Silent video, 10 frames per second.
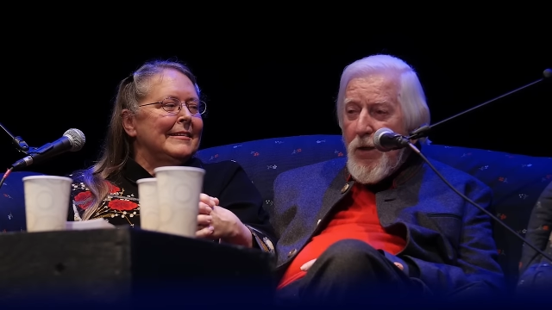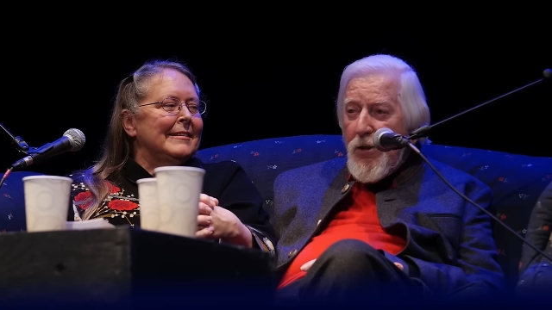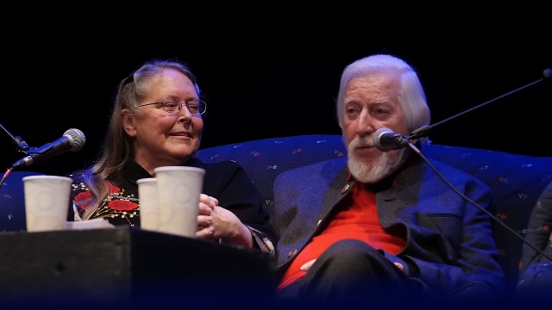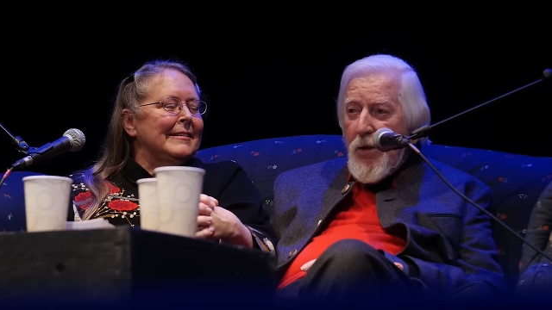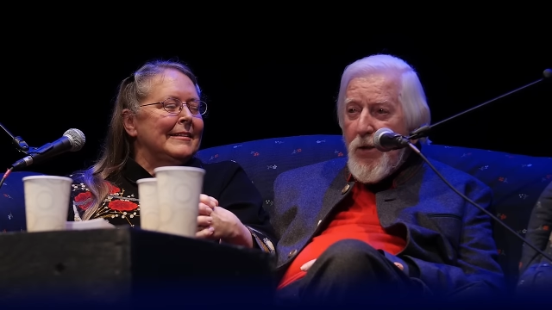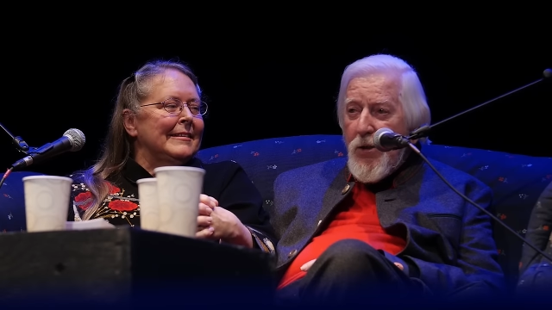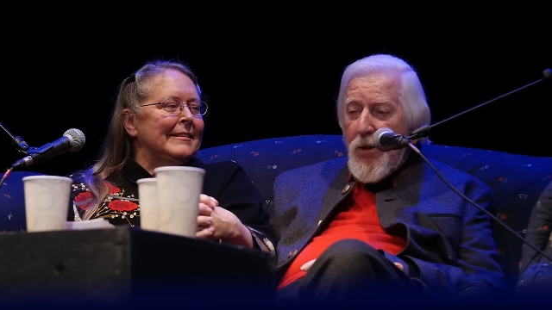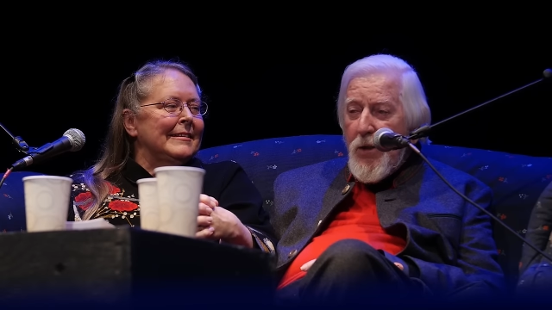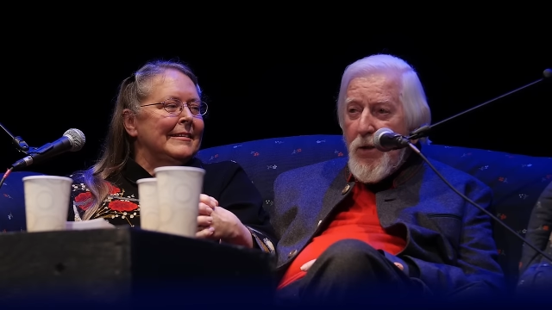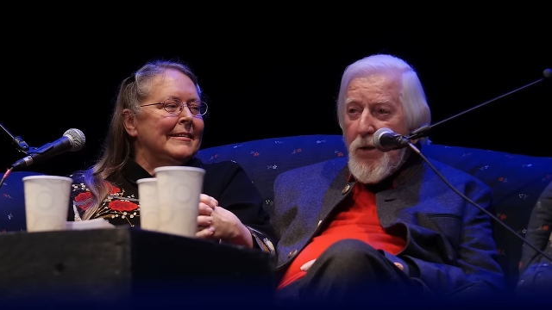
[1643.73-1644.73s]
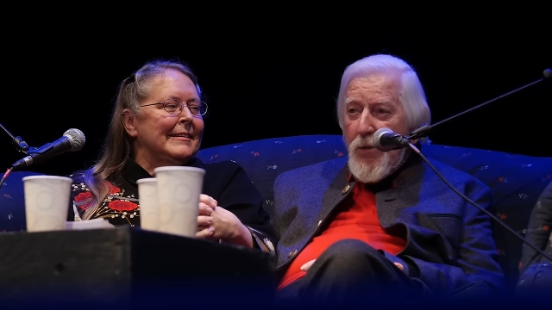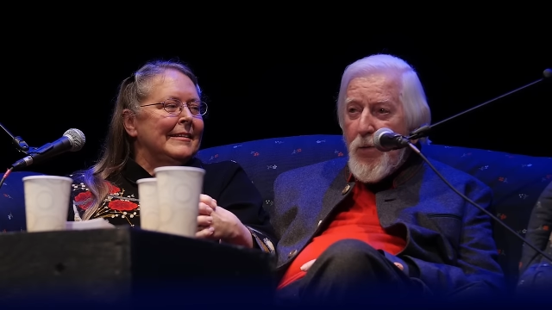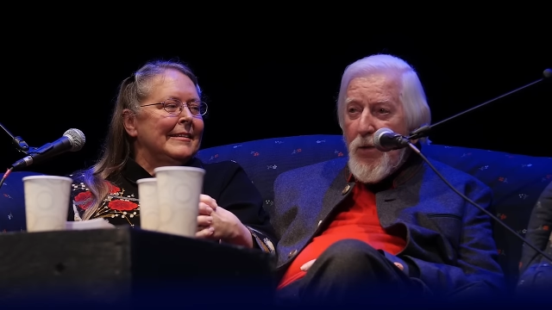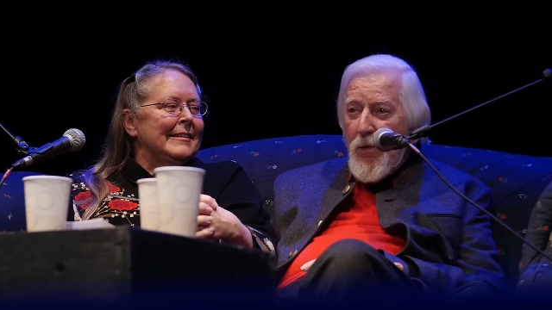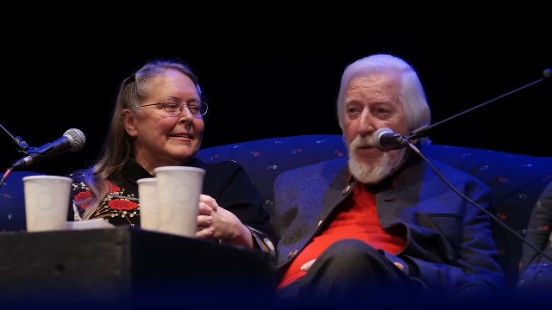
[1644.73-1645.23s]
Speaker 1: This one is, they're
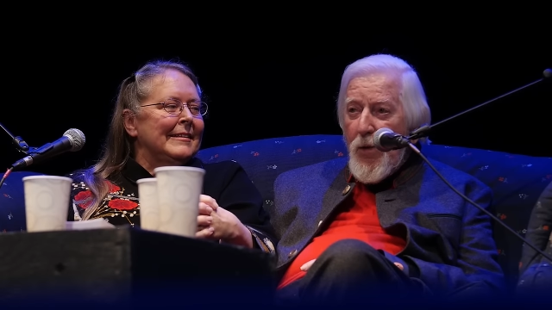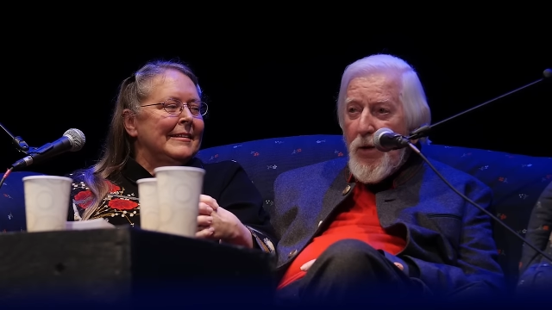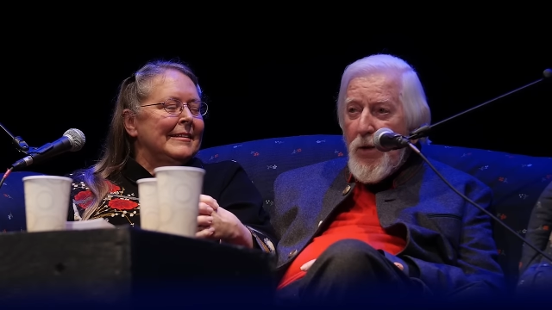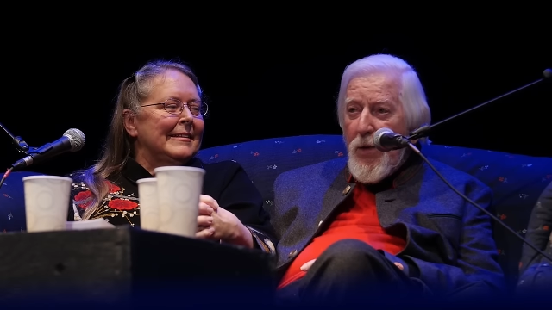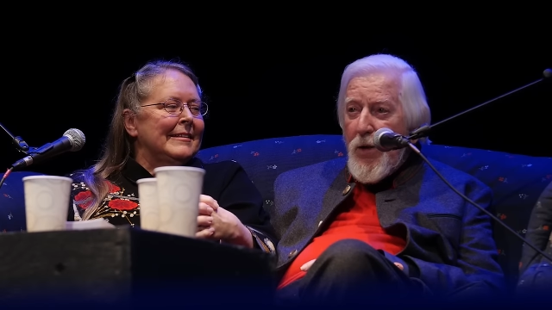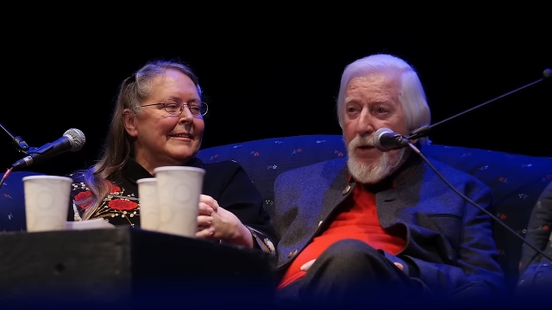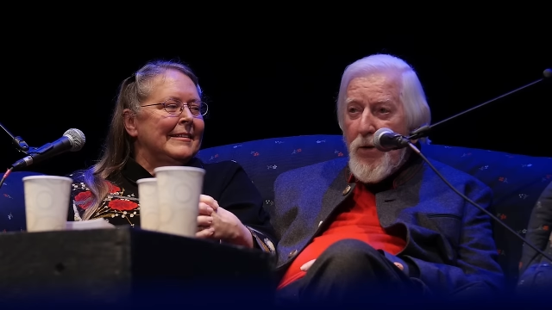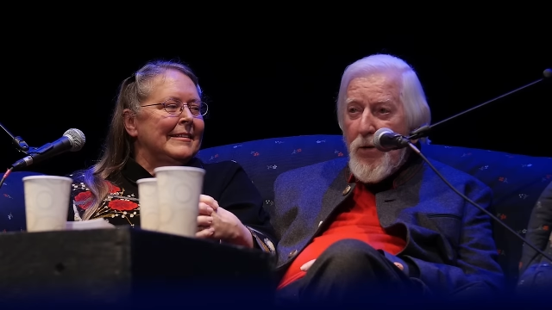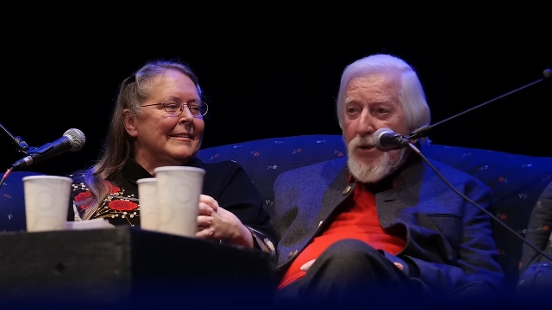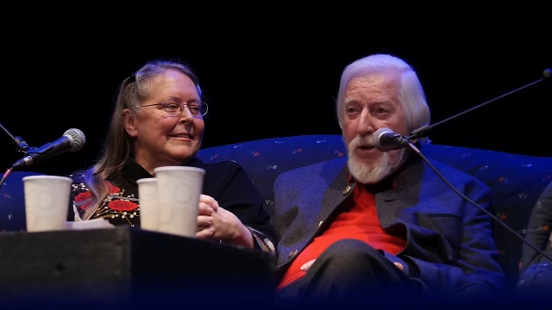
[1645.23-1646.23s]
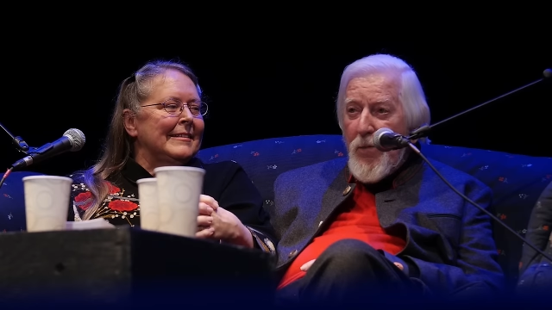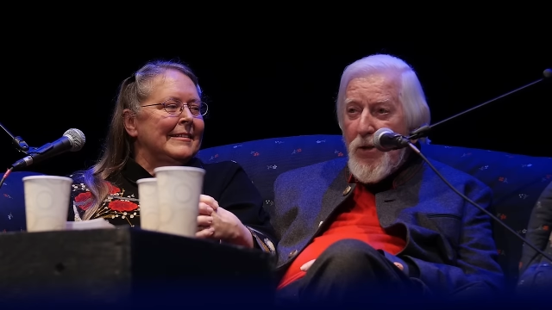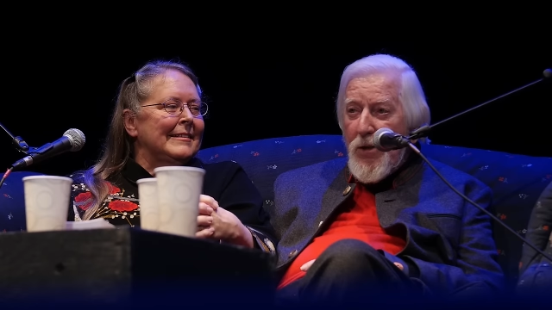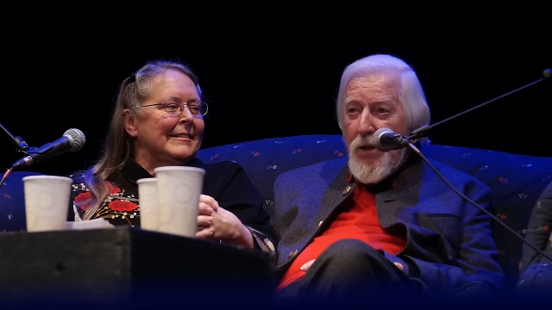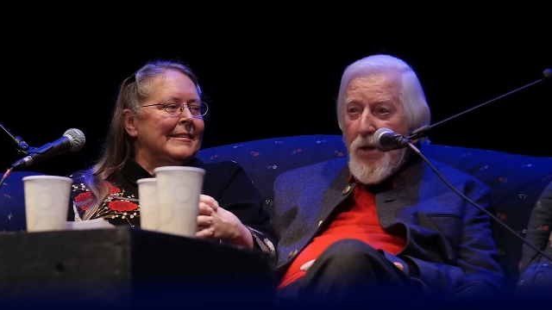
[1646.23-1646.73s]
supposed to be working a theater. You don't see
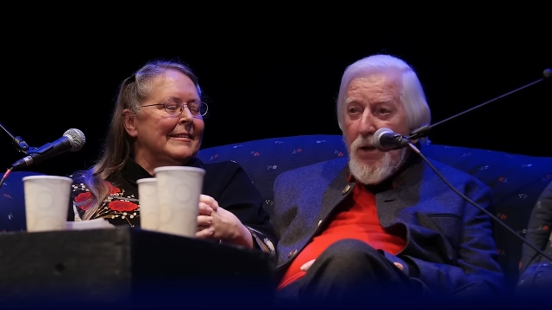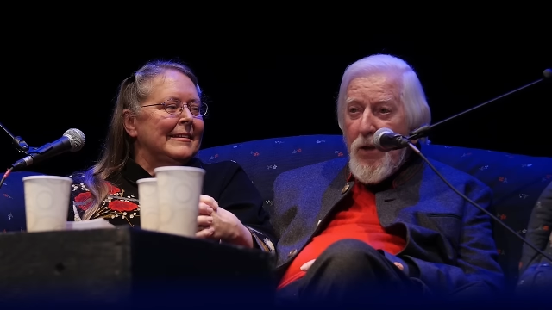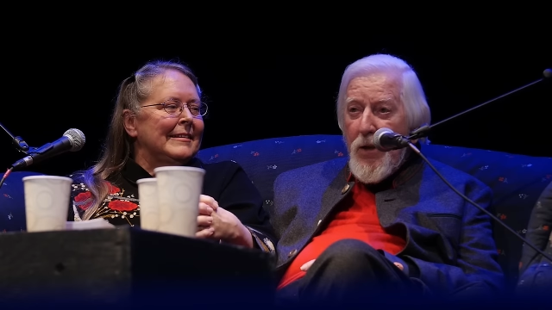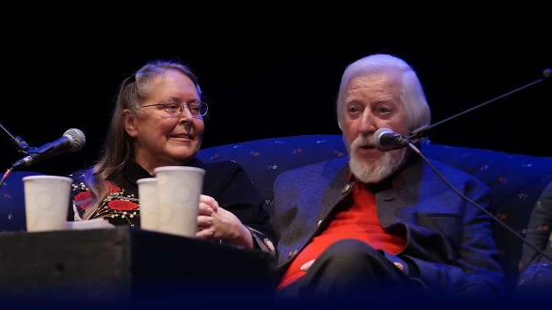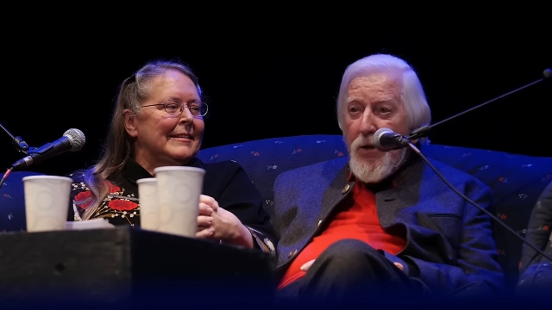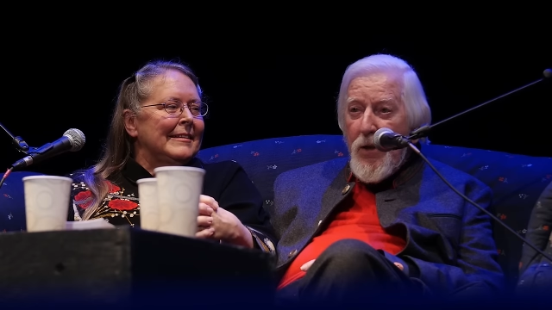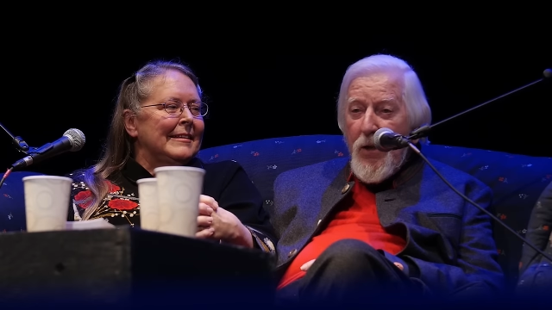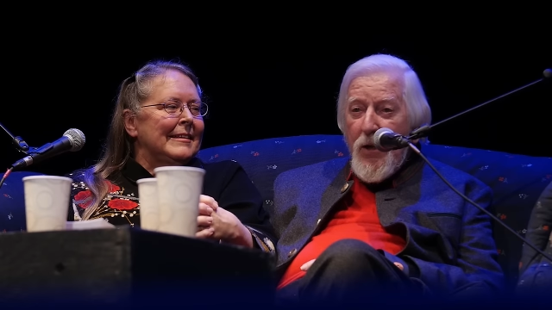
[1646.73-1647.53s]
much theater.